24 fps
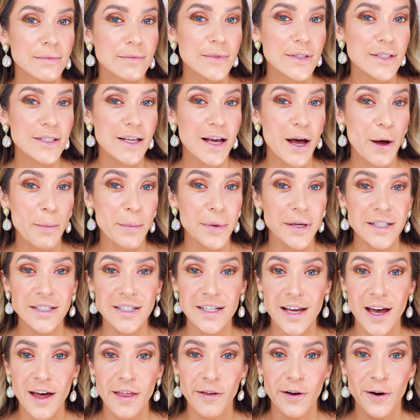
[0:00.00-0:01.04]
It's coming
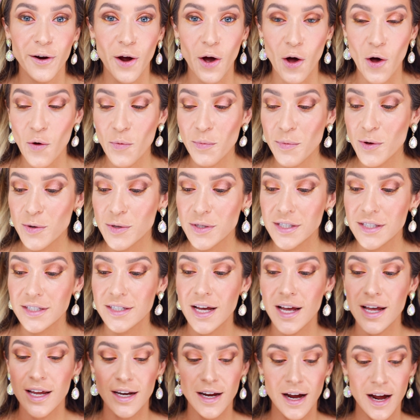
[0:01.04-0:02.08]
together, almost
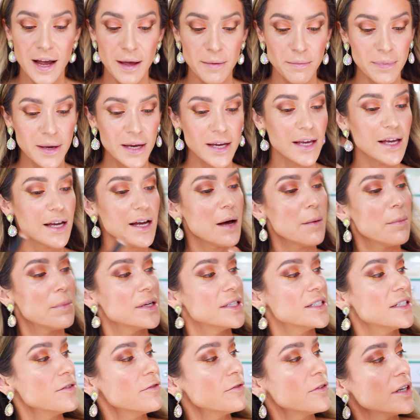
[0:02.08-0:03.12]
done. I am picking up a
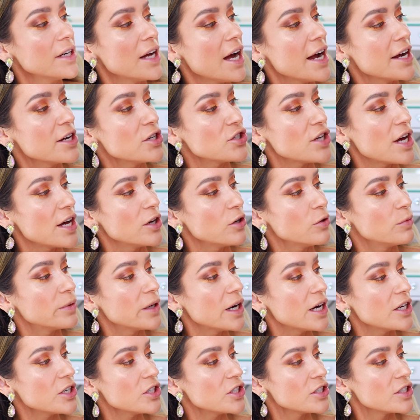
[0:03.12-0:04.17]
different eyeshadow
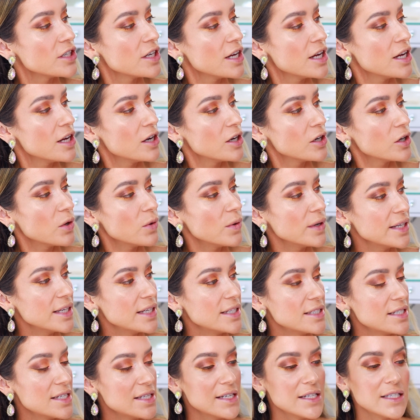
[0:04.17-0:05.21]
brush going
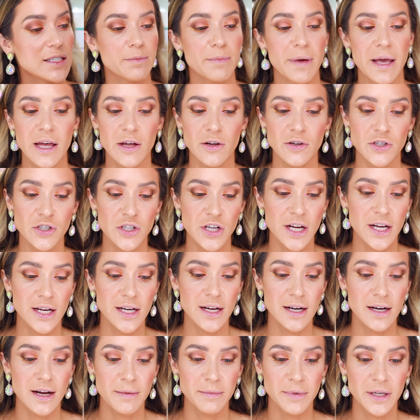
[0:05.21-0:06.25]
into this pale shade
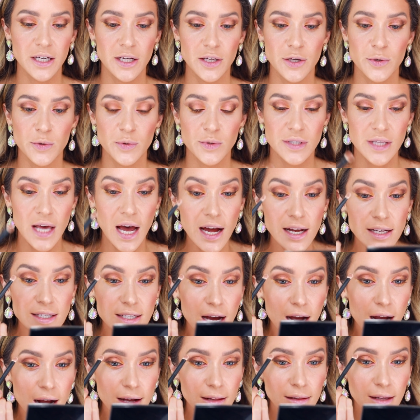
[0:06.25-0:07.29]
and I'm gonna use that to
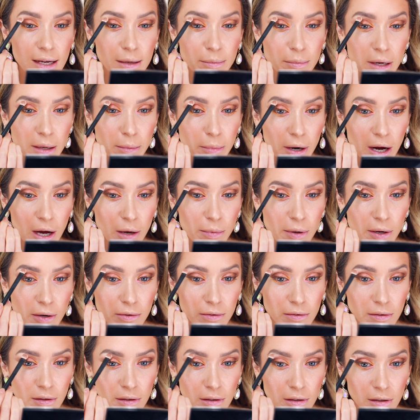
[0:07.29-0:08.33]
highlight my brow
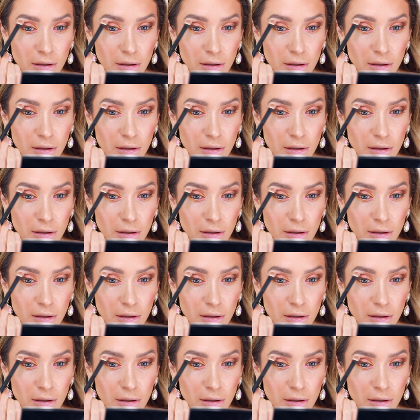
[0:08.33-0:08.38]
bone.